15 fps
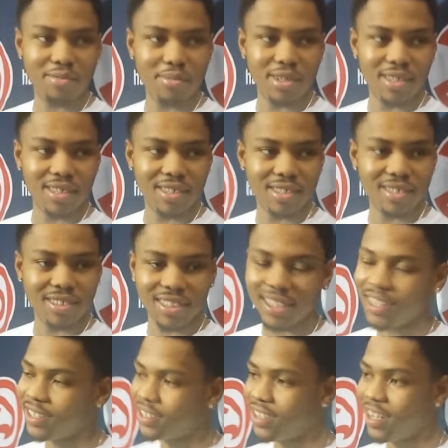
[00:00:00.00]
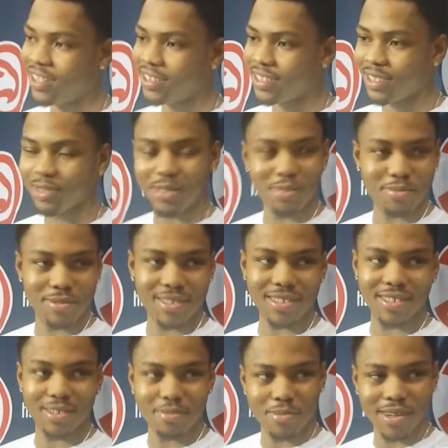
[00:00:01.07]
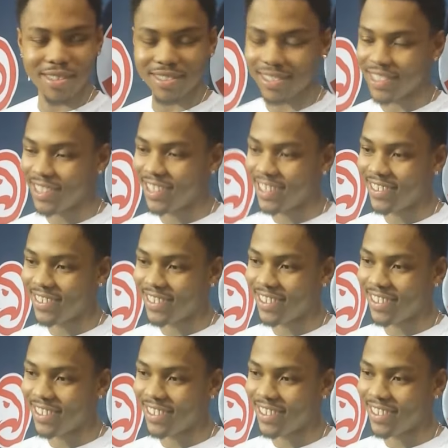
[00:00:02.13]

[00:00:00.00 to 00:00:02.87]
of the media, saying I think we're still the better team.